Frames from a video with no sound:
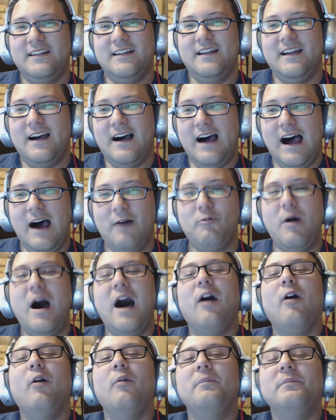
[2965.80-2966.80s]

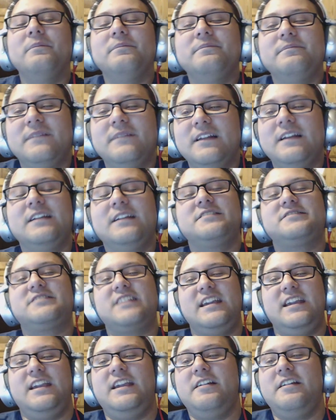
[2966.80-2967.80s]
Well, see,
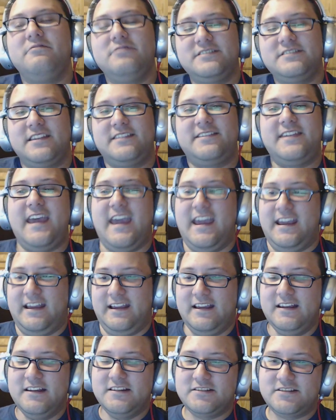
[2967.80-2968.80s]
here was the thing.
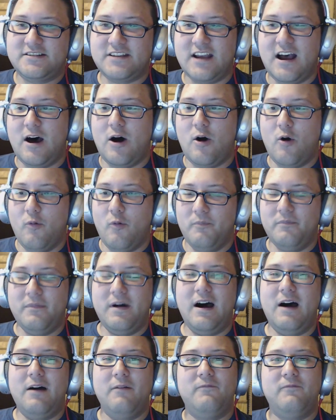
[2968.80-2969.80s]
So,
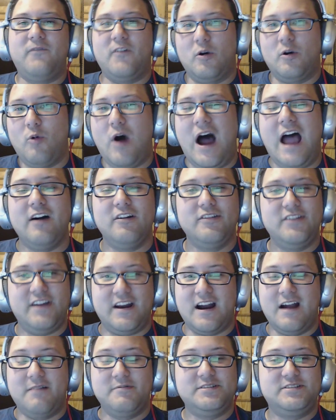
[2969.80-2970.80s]
for a while there,
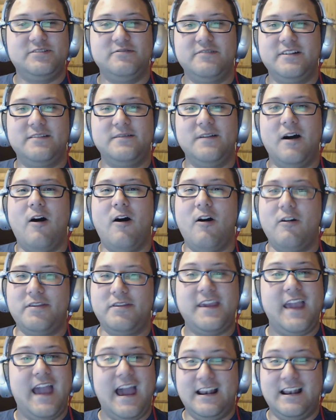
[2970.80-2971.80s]
I was doing all
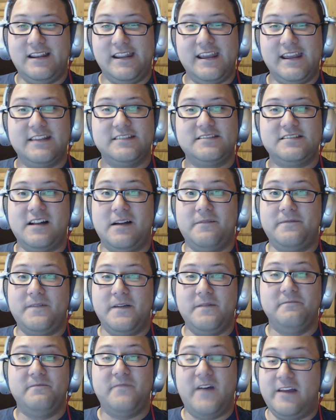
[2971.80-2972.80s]
the editing and stuff
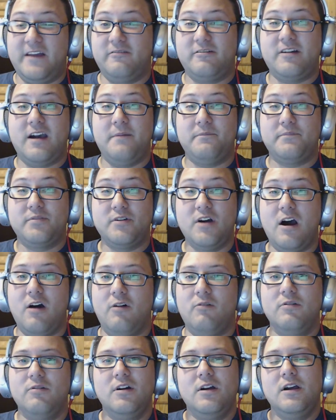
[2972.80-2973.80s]
in Final Cut Pro.
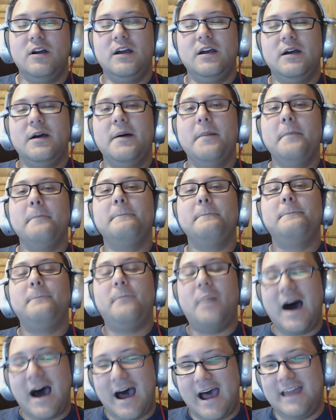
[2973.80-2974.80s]

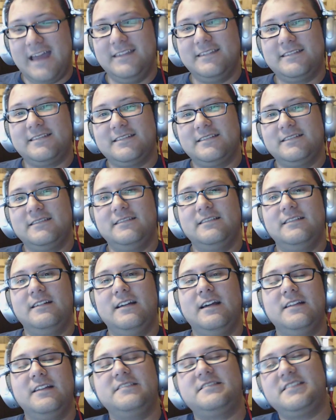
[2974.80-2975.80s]
But,
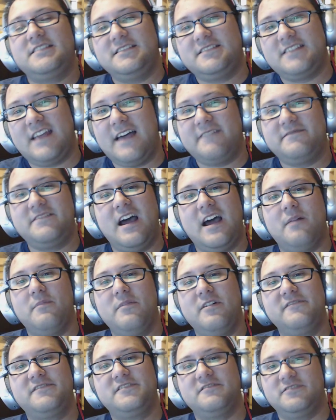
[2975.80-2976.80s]
since I've now
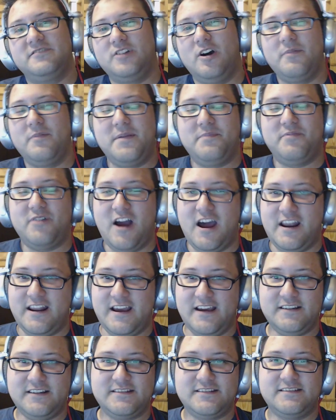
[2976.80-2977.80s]
moved to Adobe
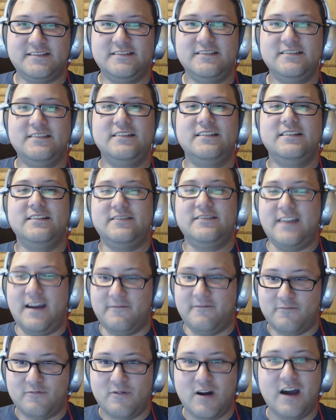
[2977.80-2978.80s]
products that
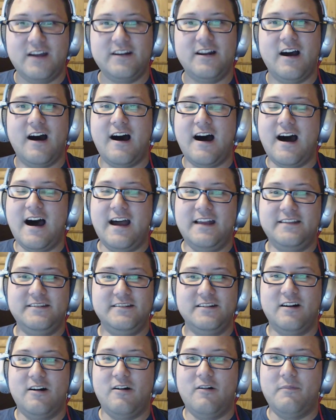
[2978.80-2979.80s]
run on, you
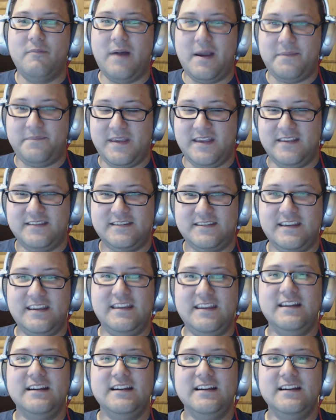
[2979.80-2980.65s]
know, my PC,